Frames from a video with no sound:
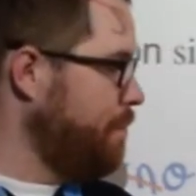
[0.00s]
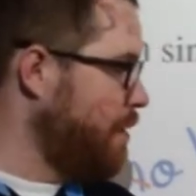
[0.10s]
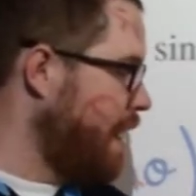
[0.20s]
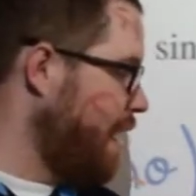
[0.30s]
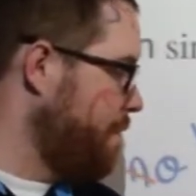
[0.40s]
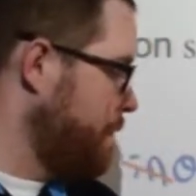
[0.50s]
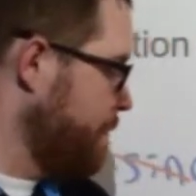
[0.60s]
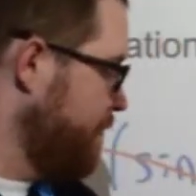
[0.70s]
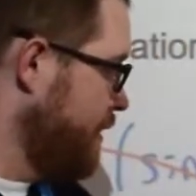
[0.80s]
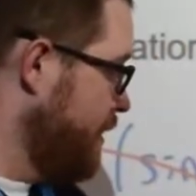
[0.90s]
pi.
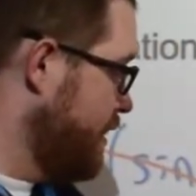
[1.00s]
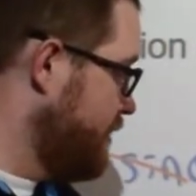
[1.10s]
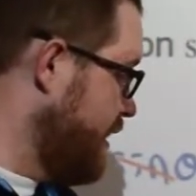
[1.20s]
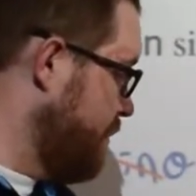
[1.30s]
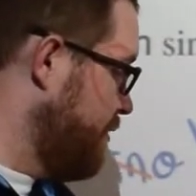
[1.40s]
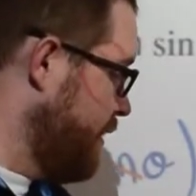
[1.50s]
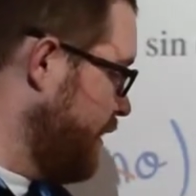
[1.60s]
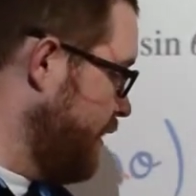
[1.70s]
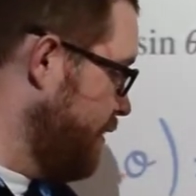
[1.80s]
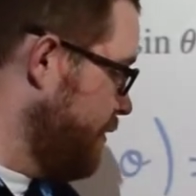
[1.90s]
Same thing
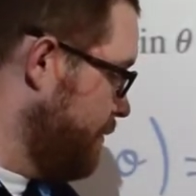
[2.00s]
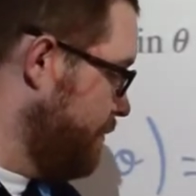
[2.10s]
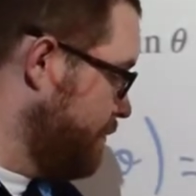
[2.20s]
here.